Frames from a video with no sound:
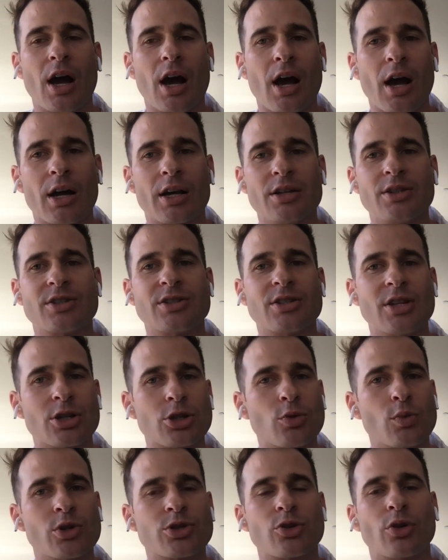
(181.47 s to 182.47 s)

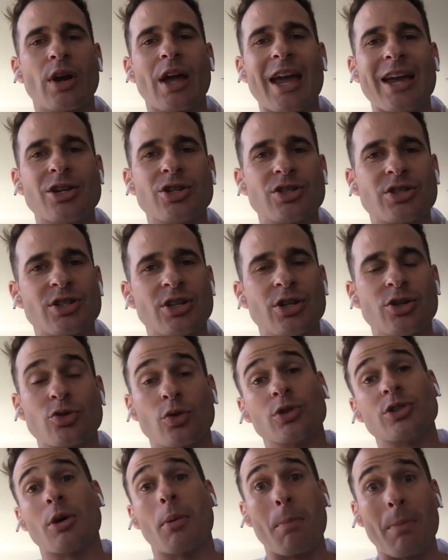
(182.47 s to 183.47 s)
constituents or agencies
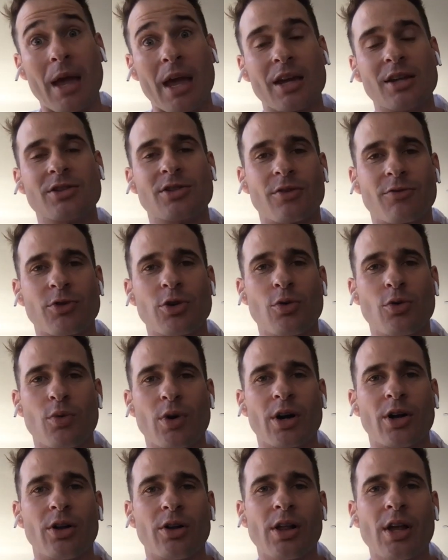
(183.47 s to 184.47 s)
or domains, if you
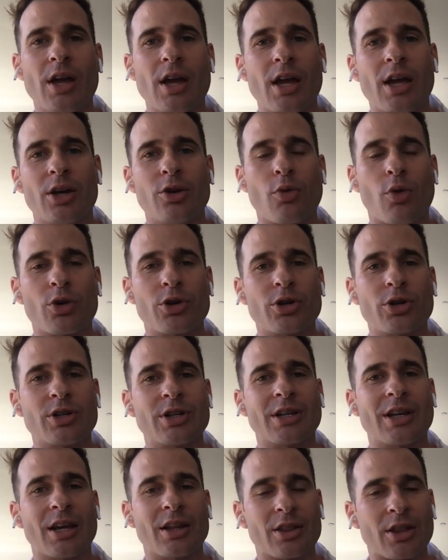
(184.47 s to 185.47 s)
will, in order to
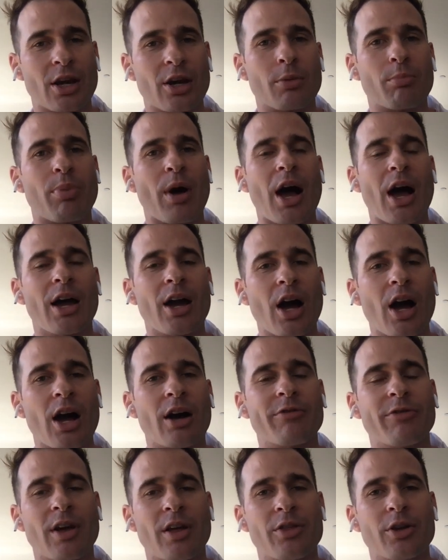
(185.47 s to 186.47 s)
get their
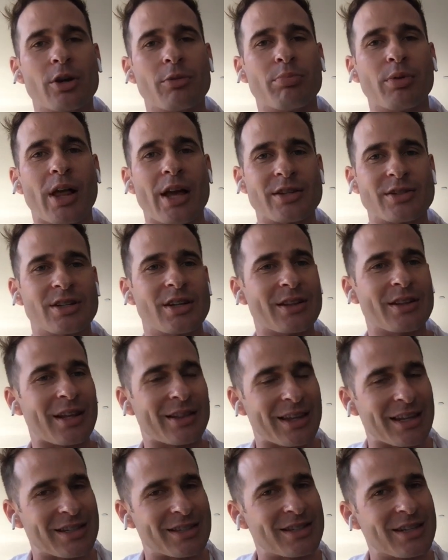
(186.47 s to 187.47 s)
buy-off and their blessing that
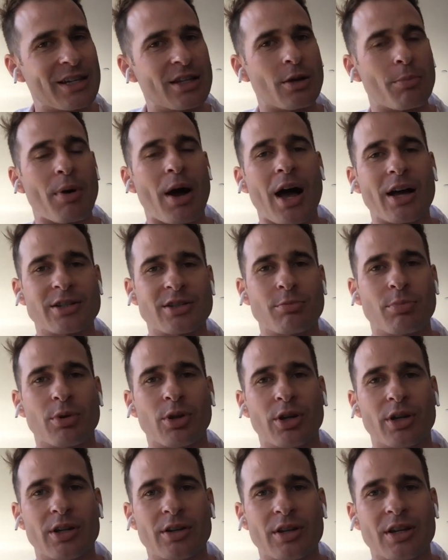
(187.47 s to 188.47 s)
they see the
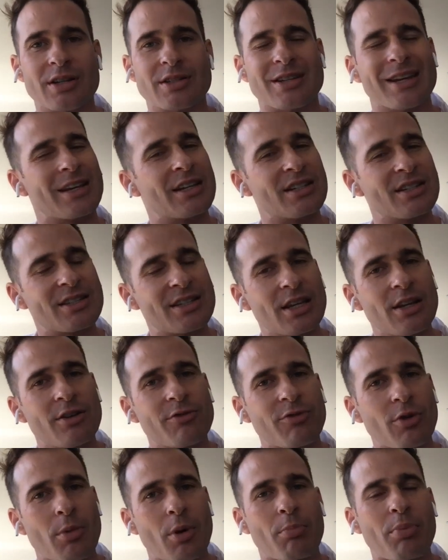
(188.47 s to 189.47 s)
possibility in this. They can see
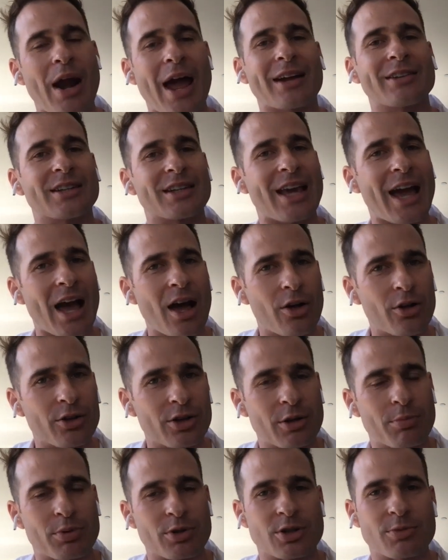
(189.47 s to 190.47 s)
from a
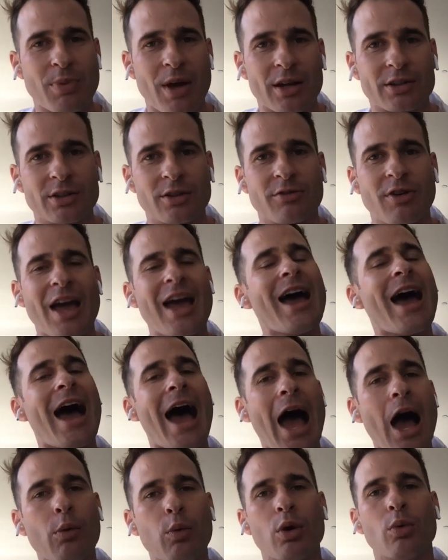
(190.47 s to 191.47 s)
practicality perspective
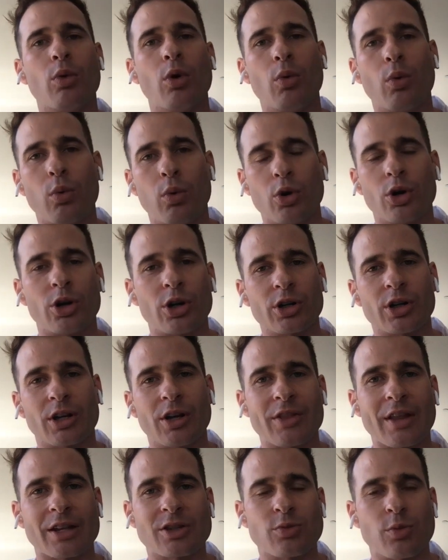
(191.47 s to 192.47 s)
how it will work.
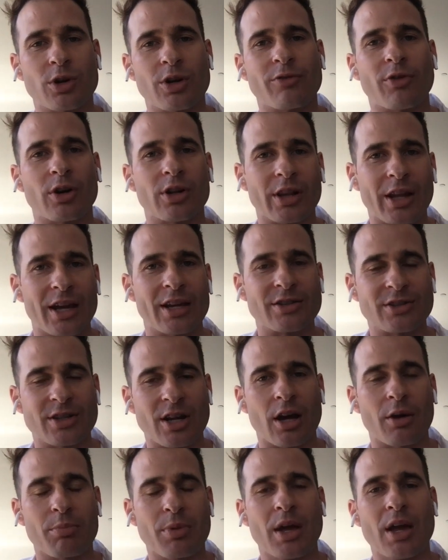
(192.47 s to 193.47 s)
And that's one of our legs
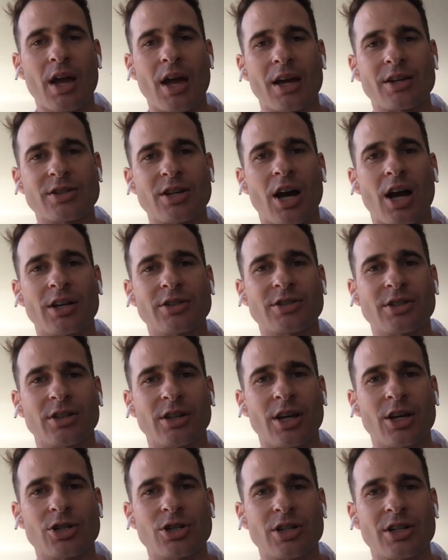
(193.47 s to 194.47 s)
up, as
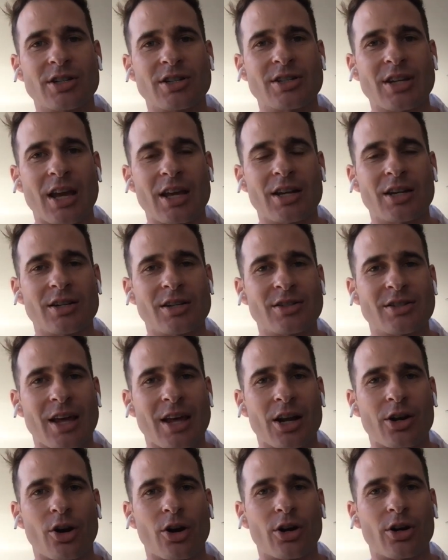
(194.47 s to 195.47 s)
Constellation has stated, is
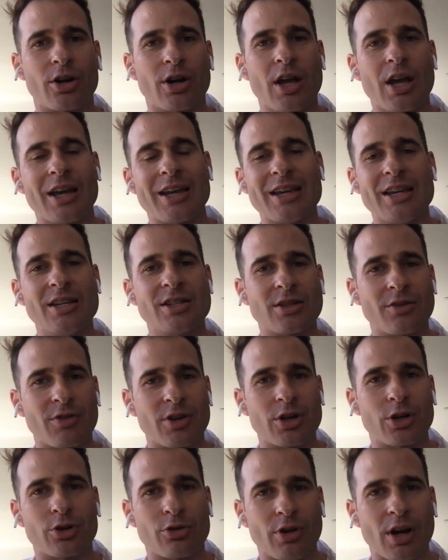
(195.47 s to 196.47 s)
that our ease of
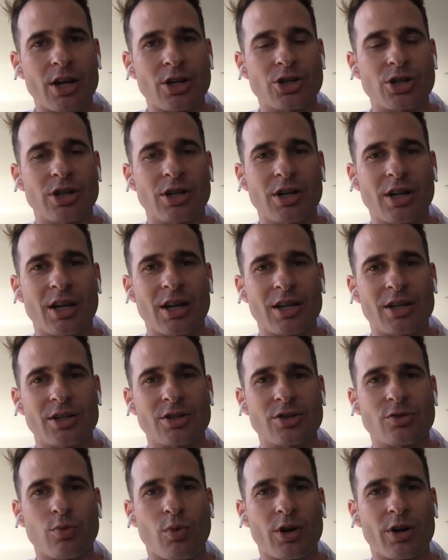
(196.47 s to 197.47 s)
integration
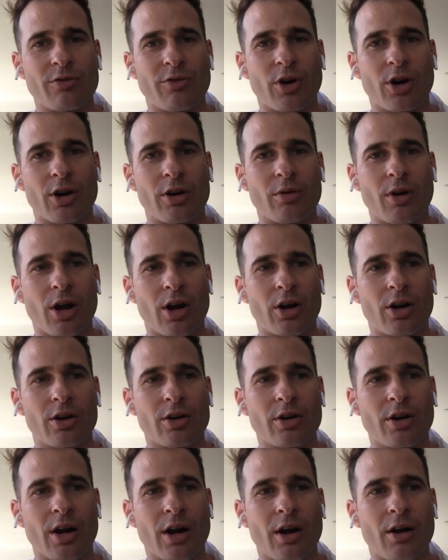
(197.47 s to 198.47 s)
is one of
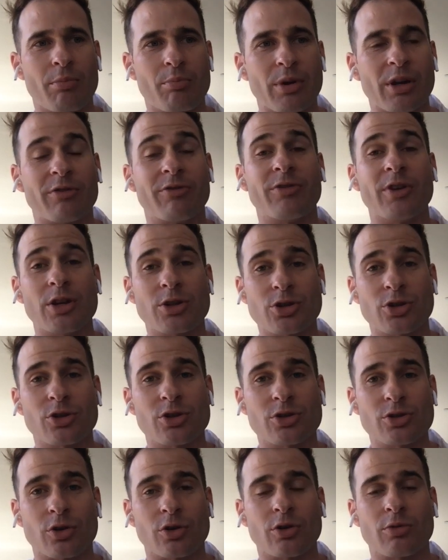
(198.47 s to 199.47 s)
our big
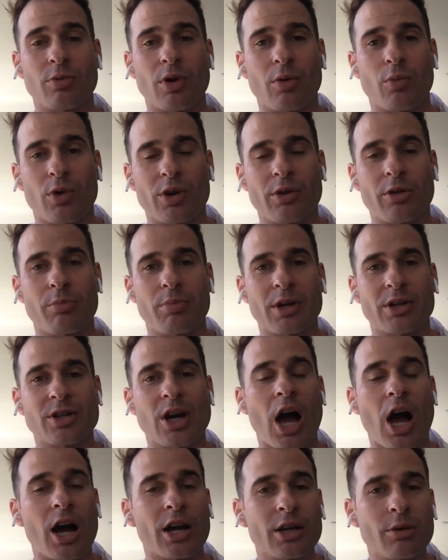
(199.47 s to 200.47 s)
features or one of the big
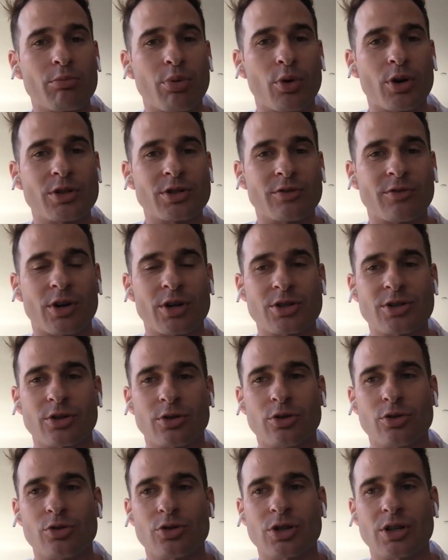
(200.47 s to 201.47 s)
talking points of our
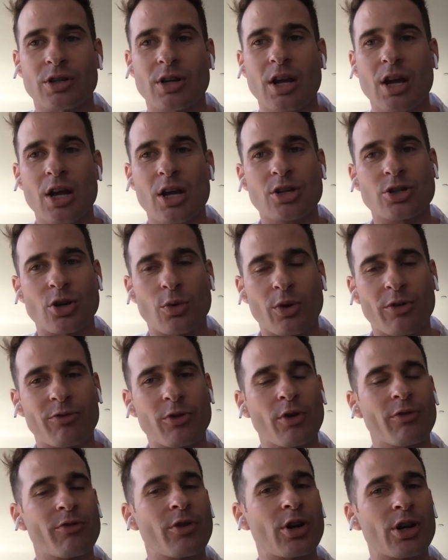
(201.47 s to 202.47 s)
solution. So we
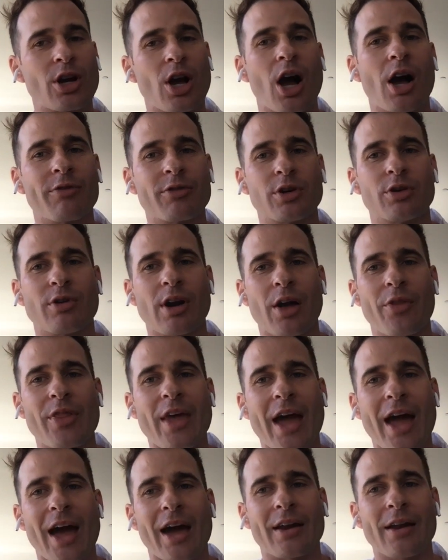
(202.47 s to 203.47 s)
feel very confident around
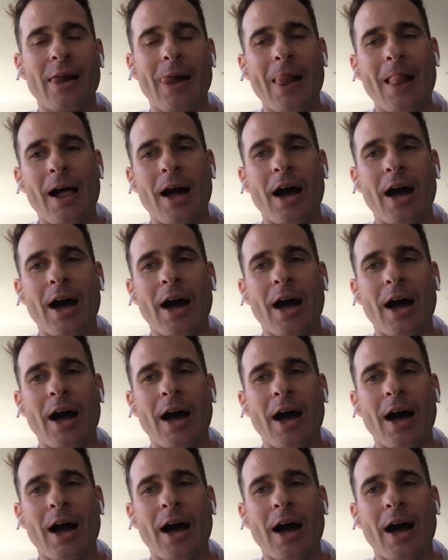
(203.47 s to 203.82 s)
that.